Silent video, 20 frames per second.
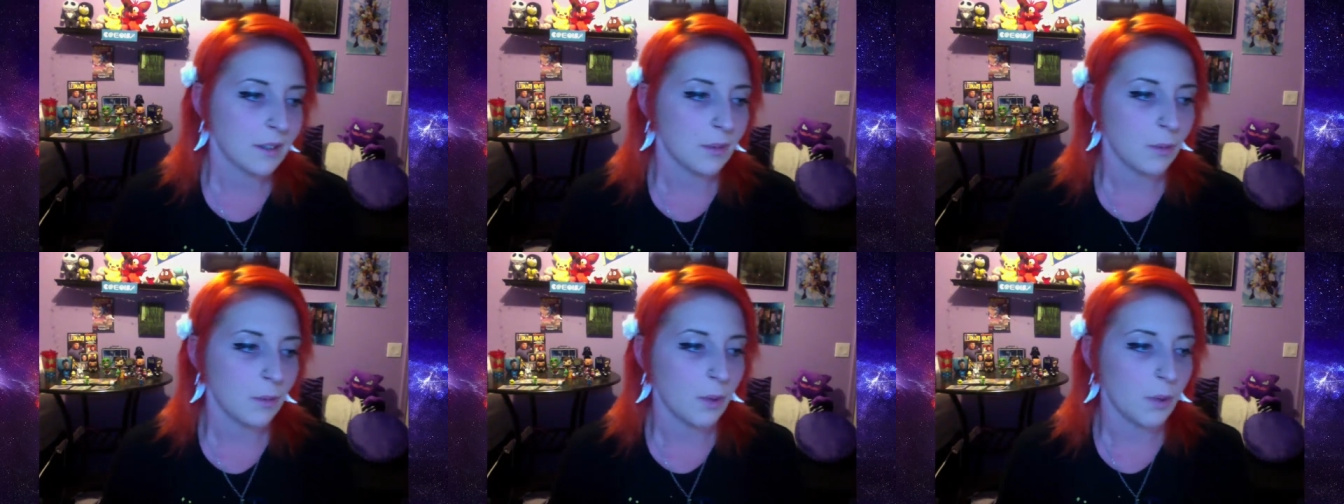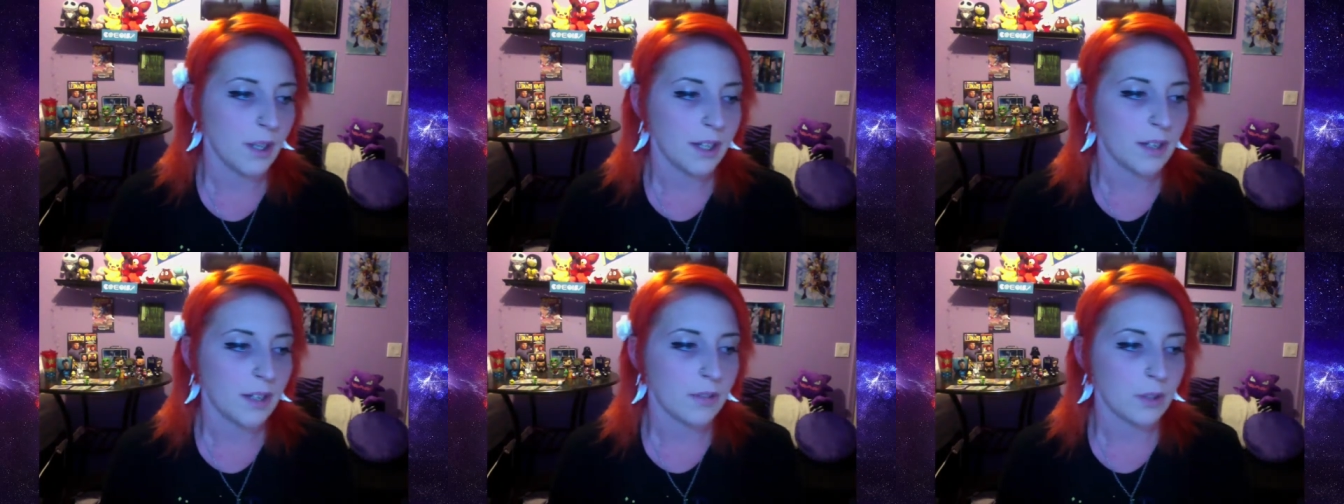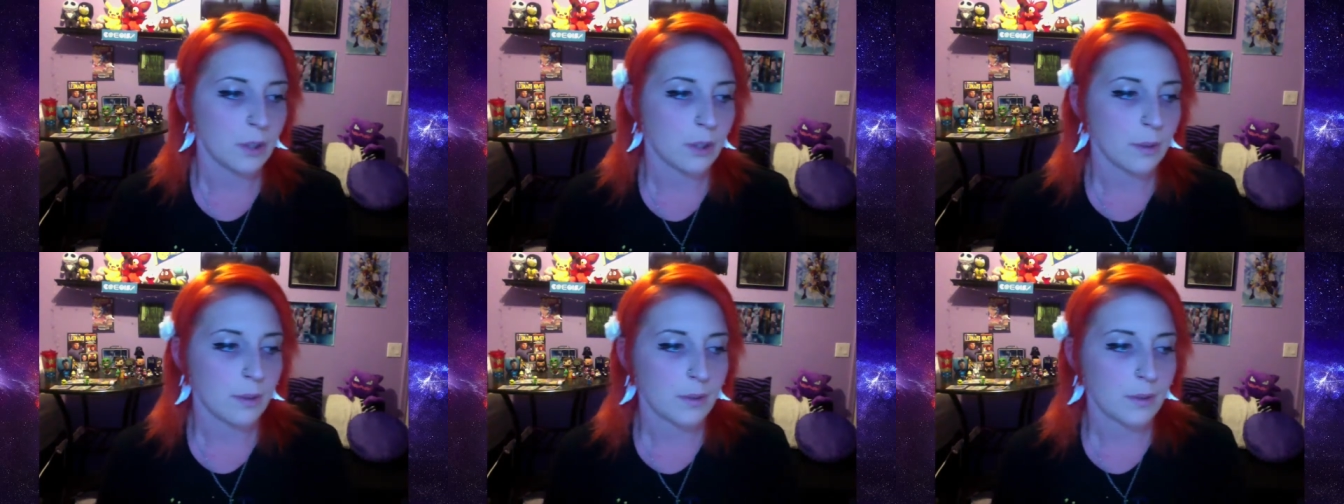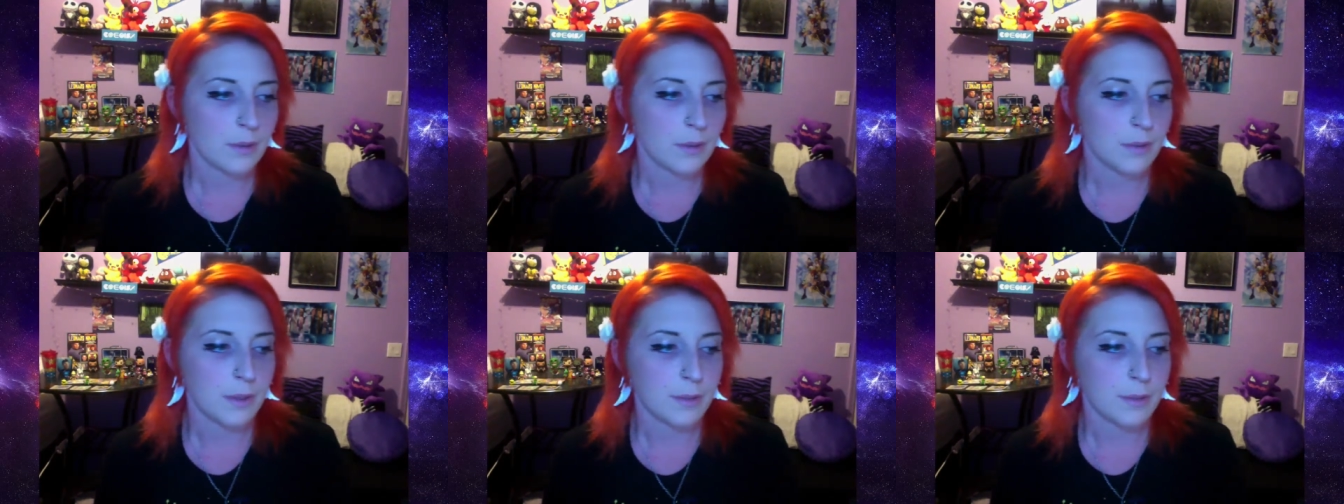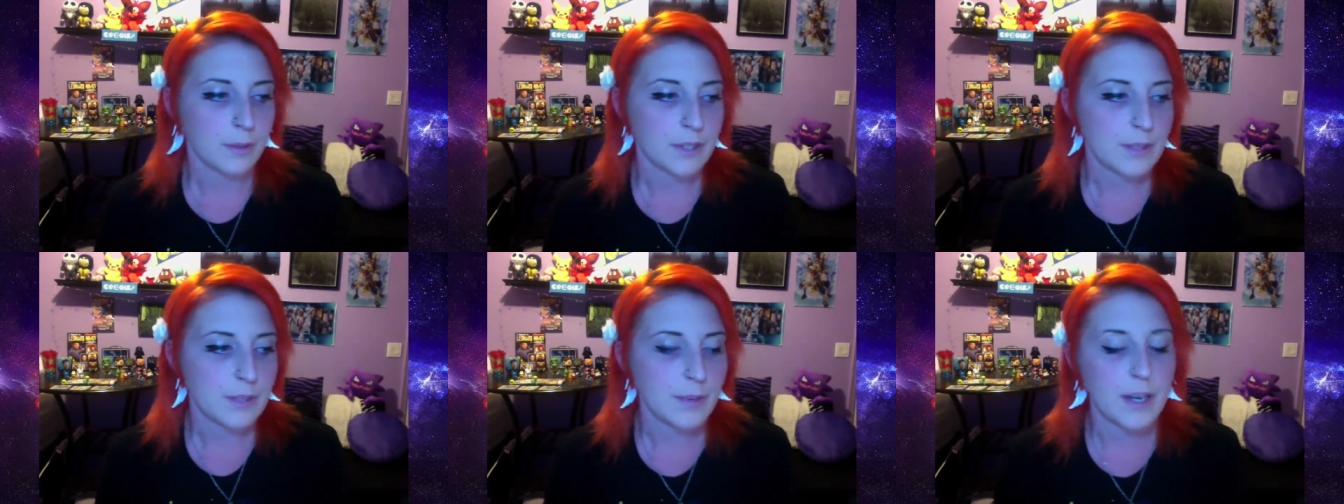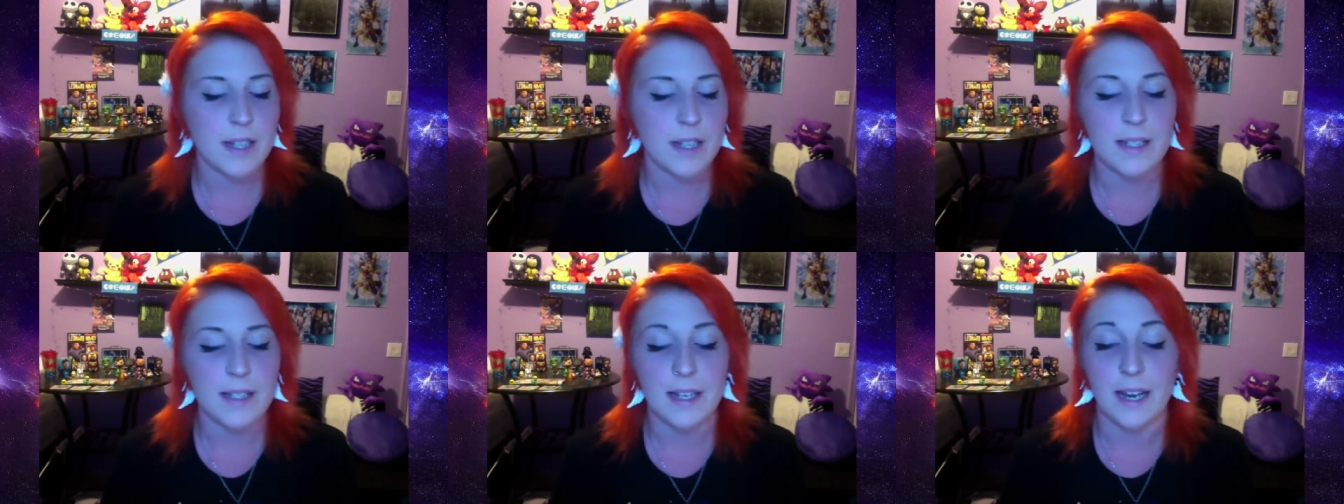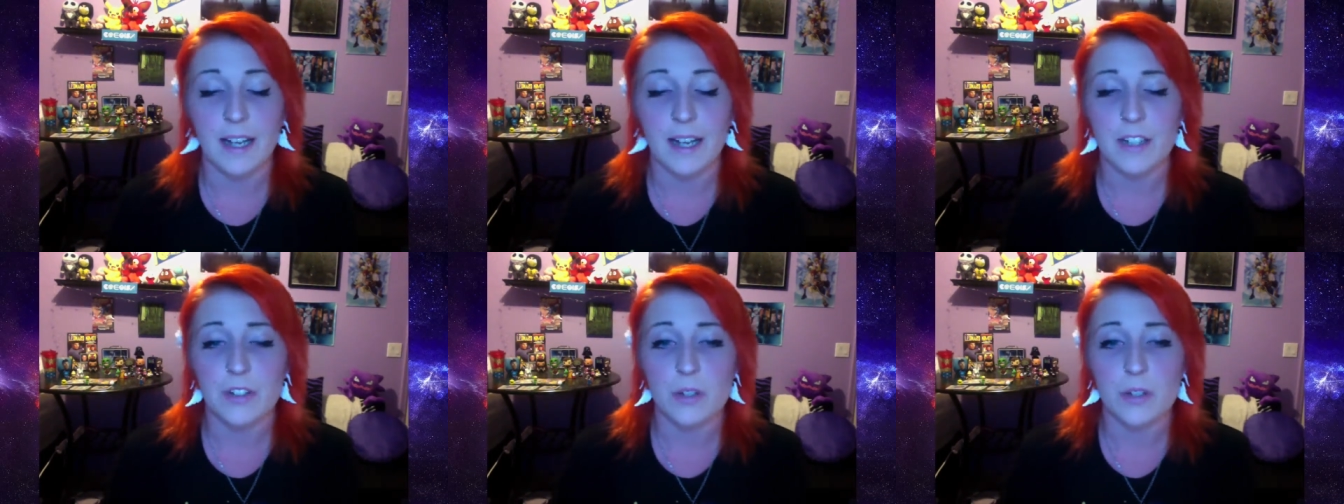whatever in response. Like,
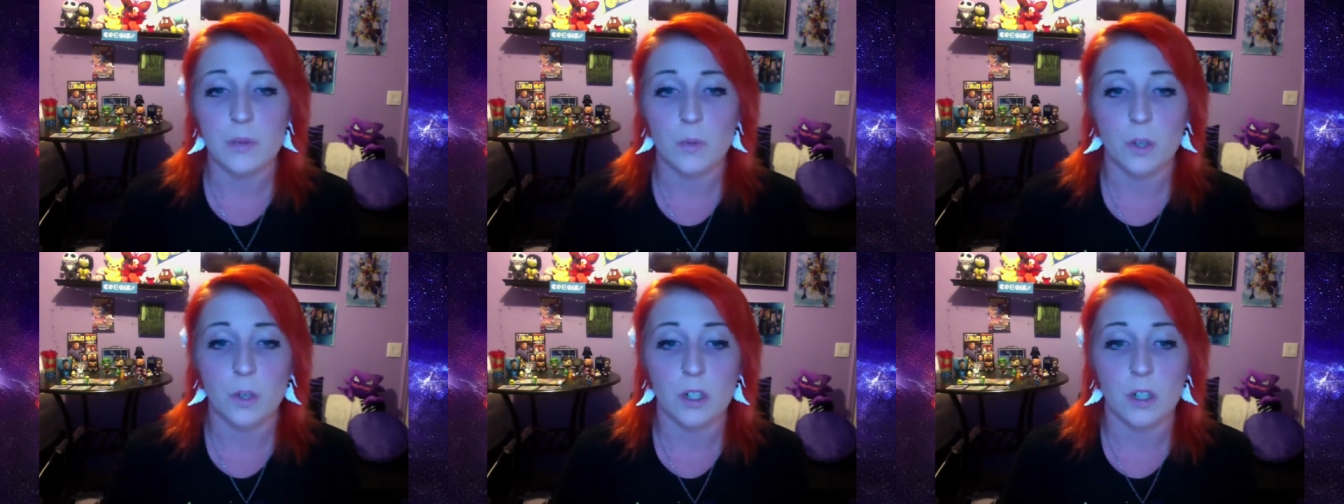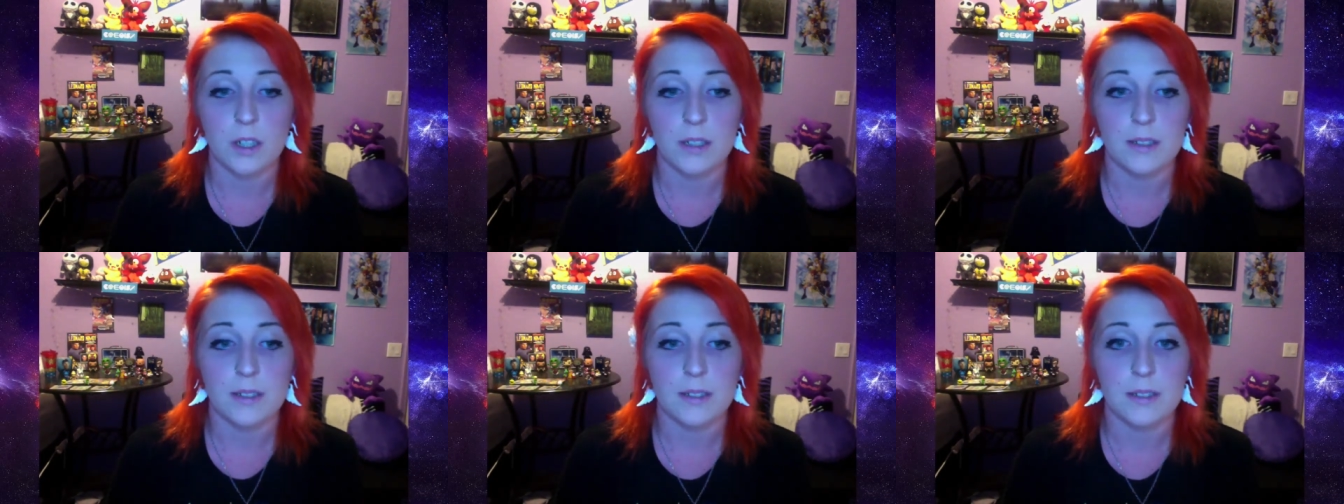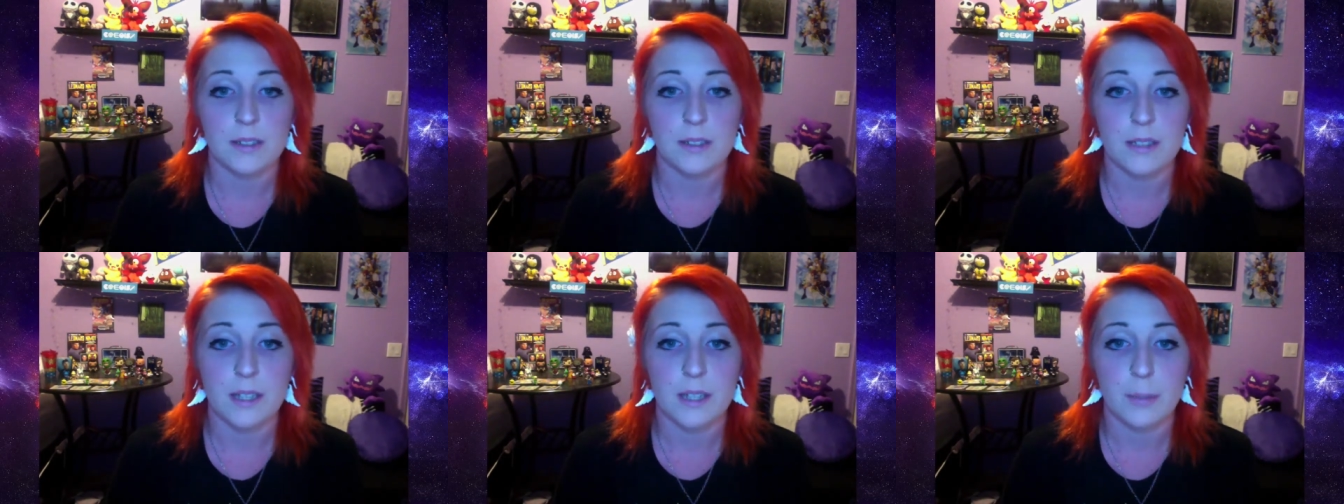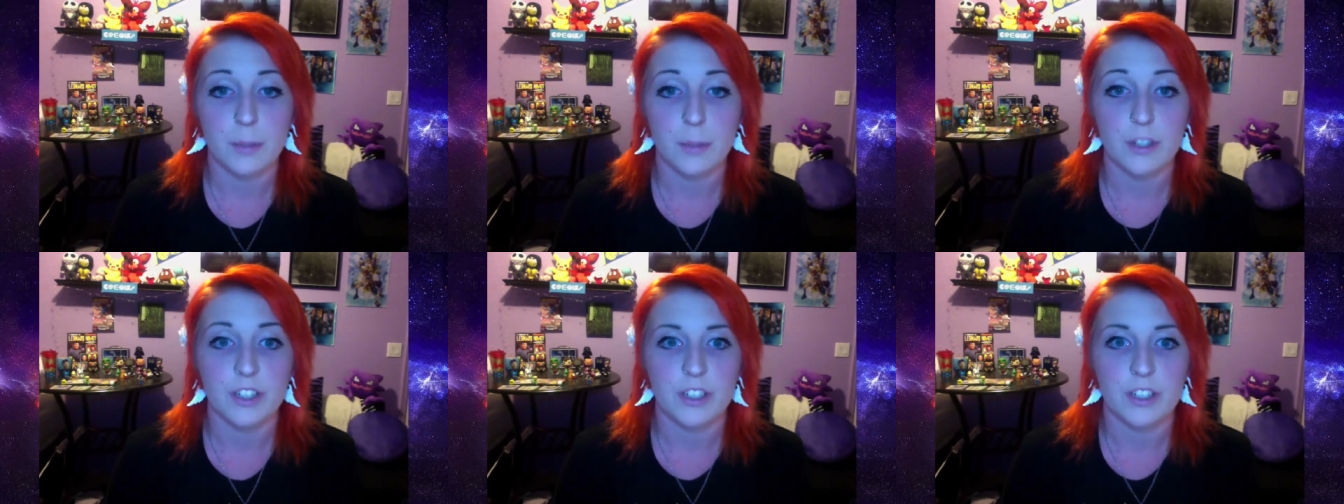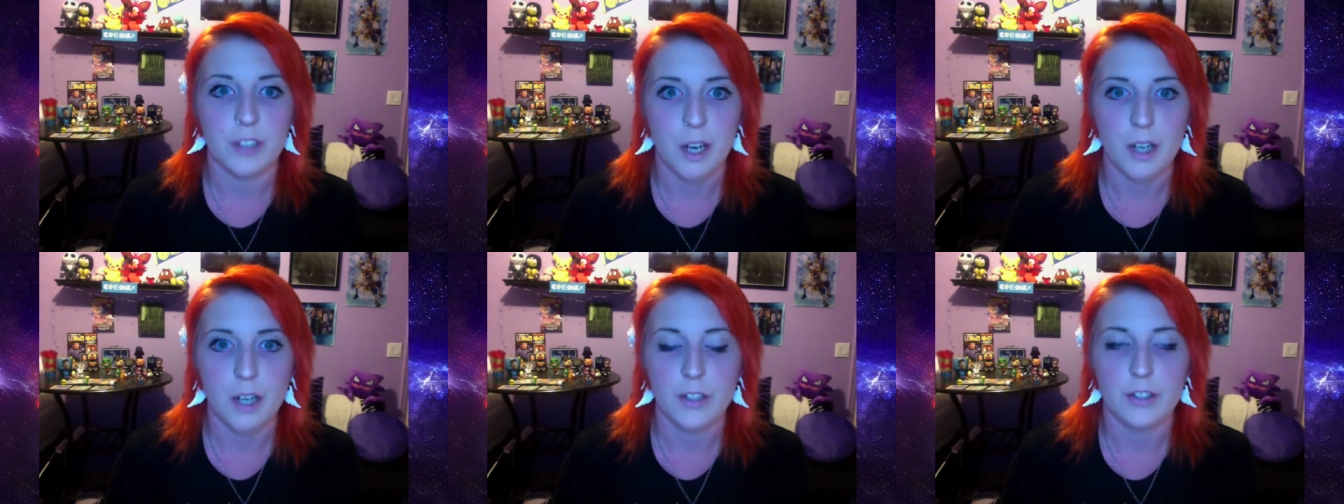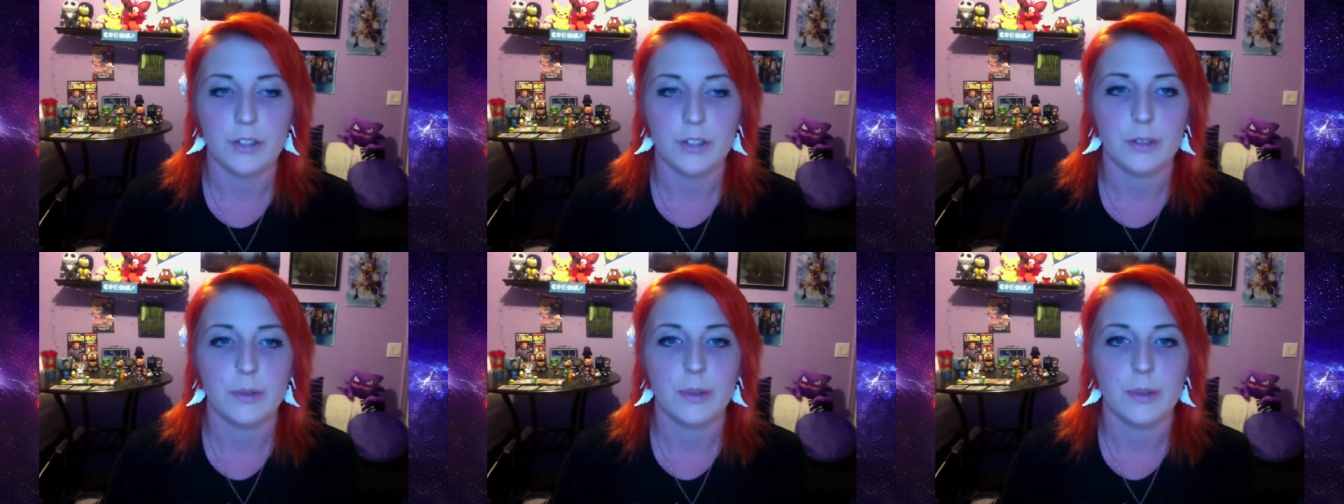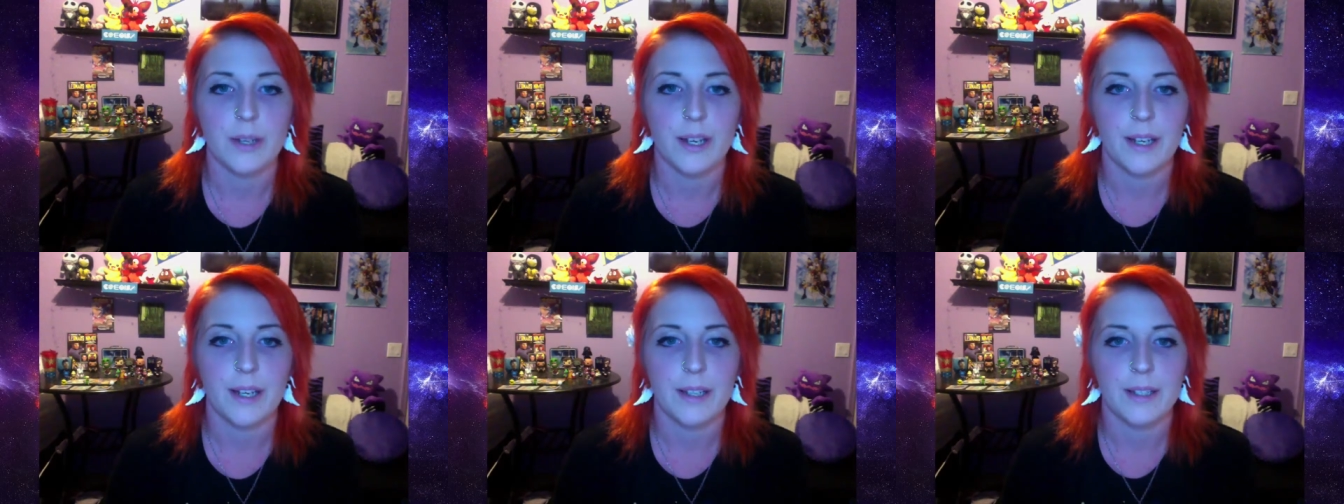I just want someone to talk to,
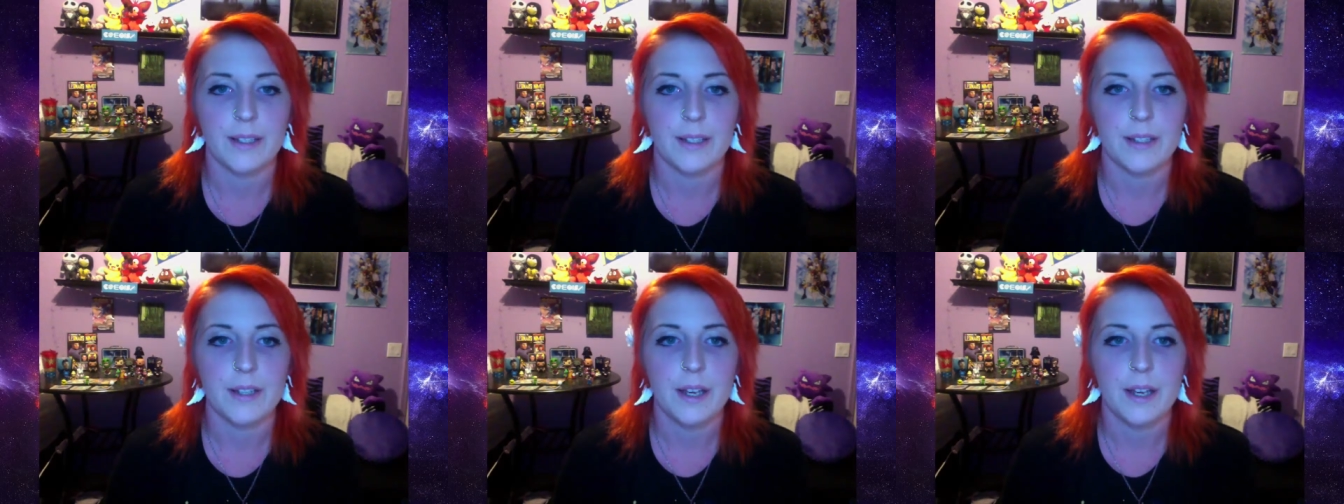and,